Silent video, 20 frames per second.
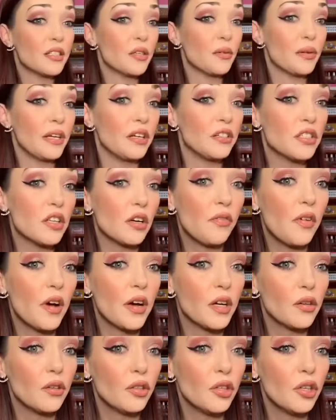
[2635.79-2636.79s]
here's our
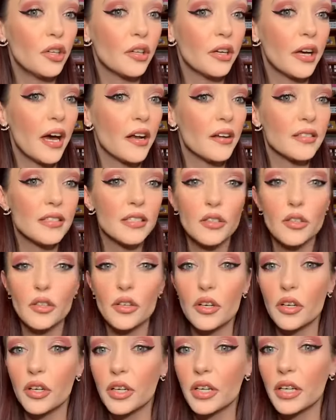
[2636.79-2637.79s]
final look. How does it look?
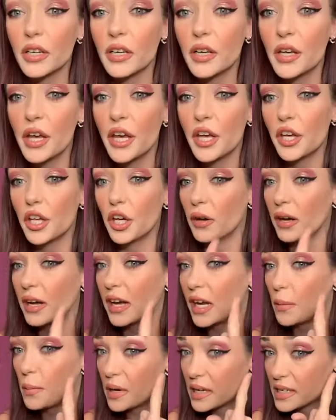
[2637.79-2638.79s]
You know, I kind
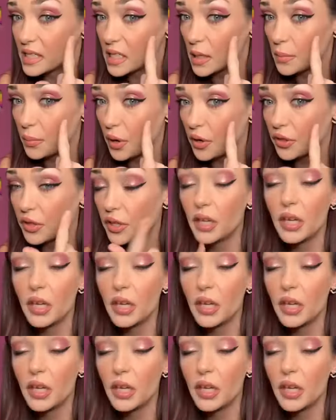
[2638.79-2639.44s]
of messed up on the